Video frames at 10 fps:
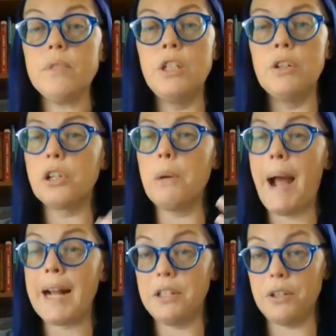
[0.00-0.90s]
To go
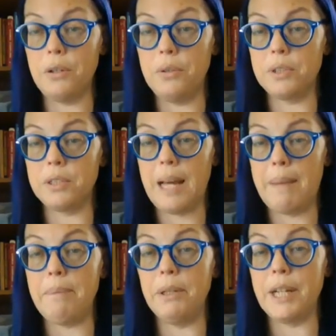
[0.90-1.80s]
back to
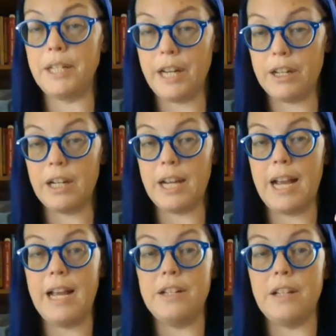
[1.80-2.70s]
that billionaire
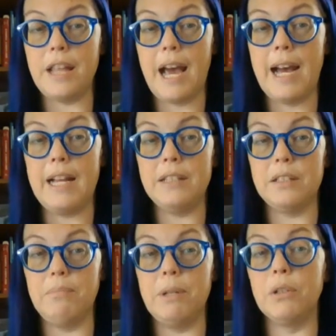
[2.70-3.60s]
and that
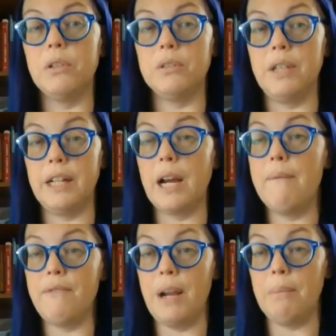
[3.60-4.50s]
middle
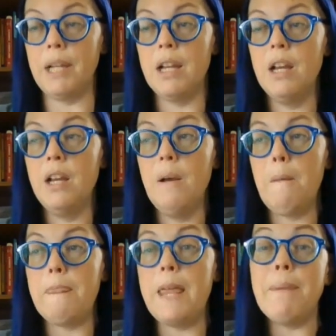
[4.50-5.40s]
income family,
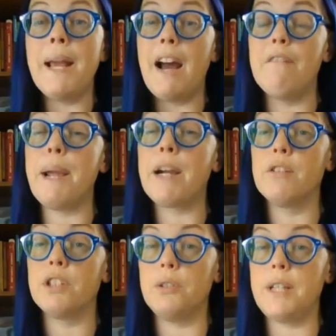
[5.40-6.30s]
they might have
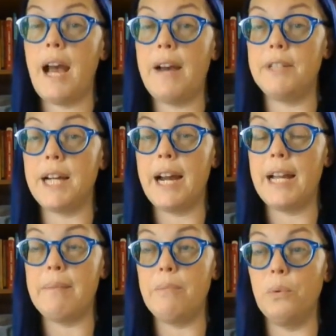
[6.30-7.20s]
parents who have
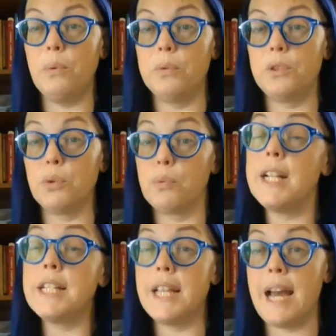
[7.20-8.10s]
time to
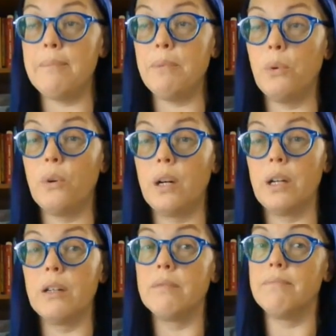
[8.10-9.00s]
read to them.
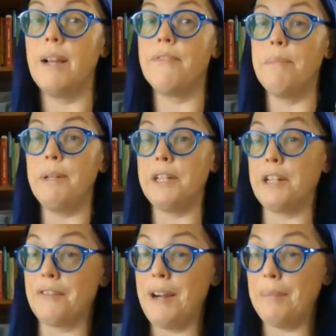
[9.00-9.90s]
Or if the
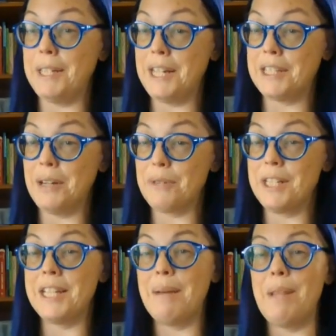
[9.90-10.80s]
billionaire family does not
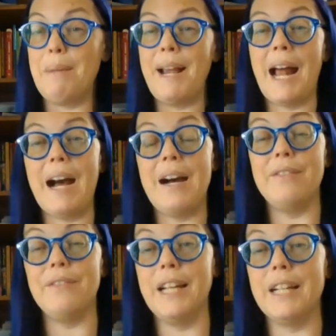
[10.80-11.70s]
read to them, they might
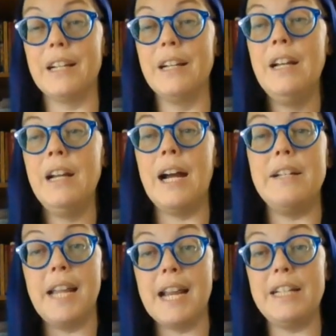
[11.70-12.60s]
have like a
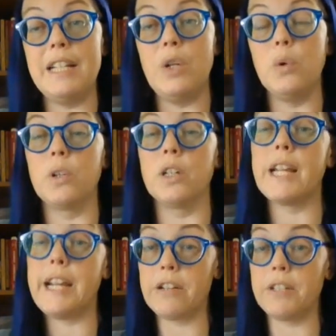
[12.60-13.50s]
nanny or
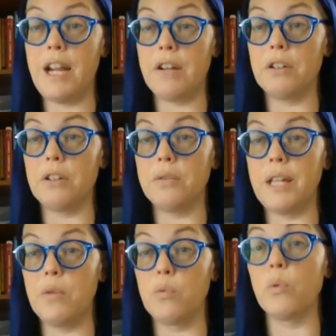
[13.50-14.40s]
a caretaker
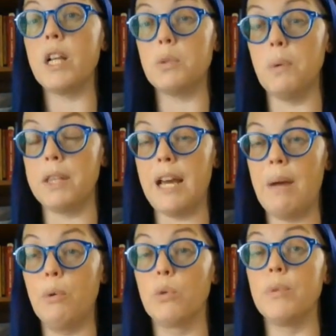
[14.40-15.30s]
that reads with
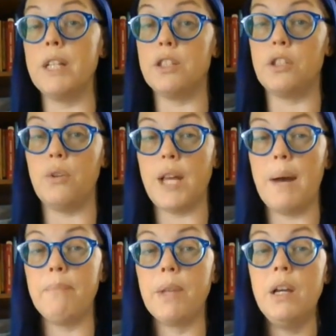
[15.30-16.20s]
them or reads to
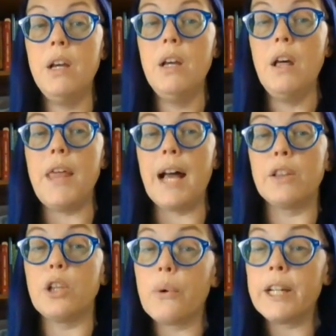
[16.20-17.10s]
them.
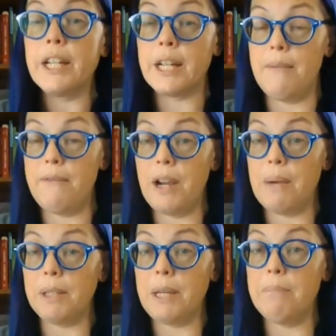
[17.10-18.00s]
That lower income
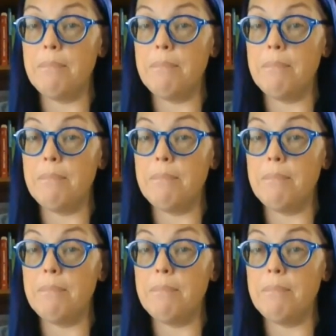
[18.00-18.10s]
family